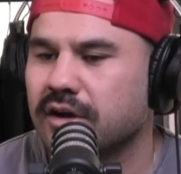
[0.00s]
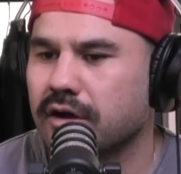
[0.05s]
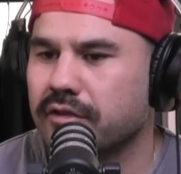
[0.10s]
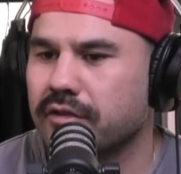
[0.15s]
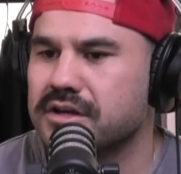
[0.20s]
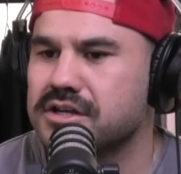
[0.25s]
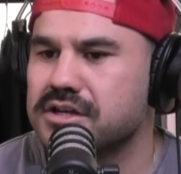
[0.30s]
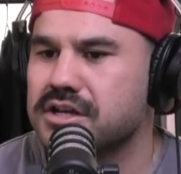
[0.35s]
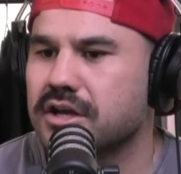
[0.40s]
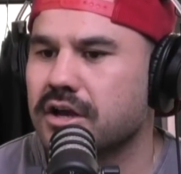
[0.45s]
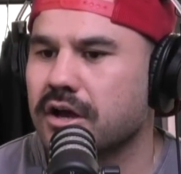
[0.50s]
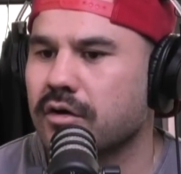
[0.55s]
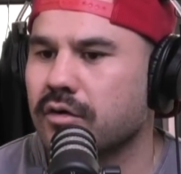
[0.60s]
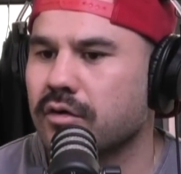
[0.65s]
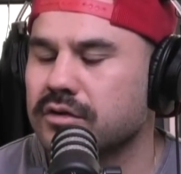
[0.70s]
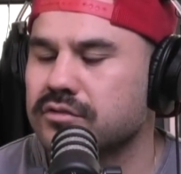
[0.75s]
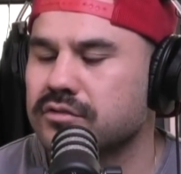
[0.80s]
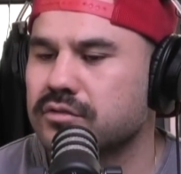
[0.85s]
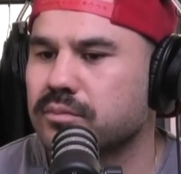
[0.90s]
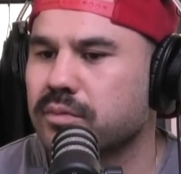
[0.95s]
I think Nico
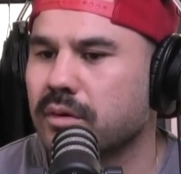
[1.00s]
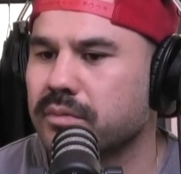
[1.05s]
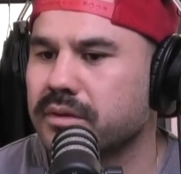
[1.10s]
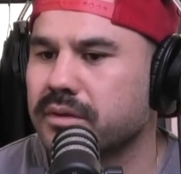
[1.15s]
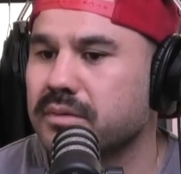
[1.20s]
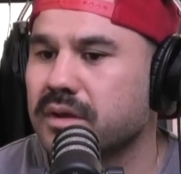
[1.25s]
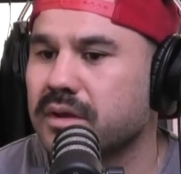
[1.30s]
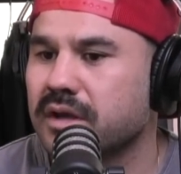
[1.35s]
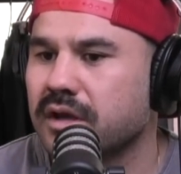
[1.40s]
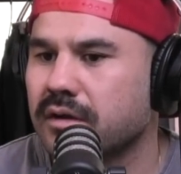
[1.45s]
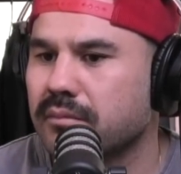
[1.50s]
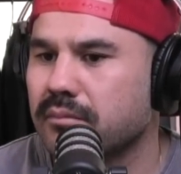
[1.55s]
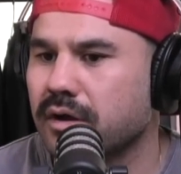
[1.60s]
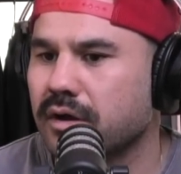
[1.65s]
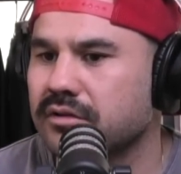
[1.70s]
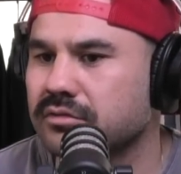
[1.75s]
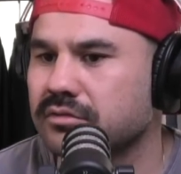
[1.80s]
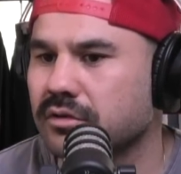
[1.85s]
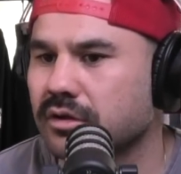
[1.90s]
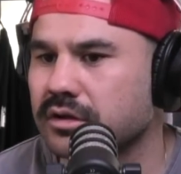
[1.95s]
Hines will probably
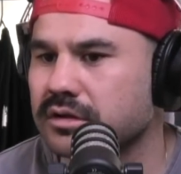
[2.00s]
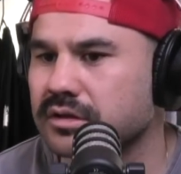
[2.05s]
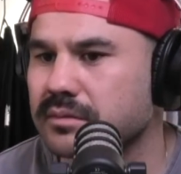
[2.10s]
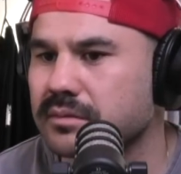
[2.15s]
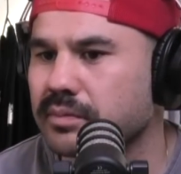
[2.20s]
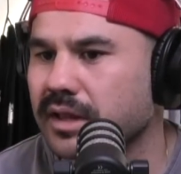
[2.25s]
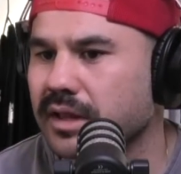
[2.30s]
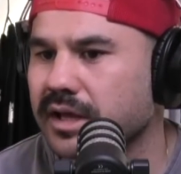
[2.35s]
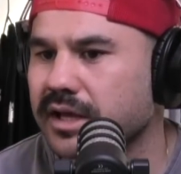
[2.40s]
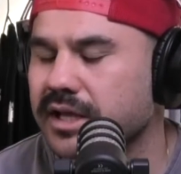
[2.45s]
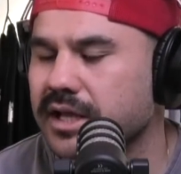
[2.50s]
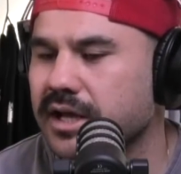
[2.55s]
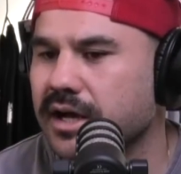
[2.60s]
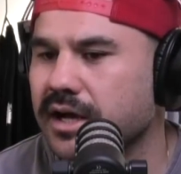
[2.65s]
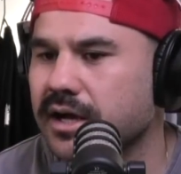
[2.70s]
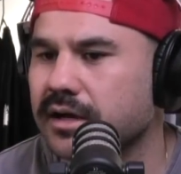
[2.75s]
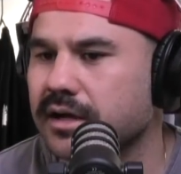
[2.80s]
most likely play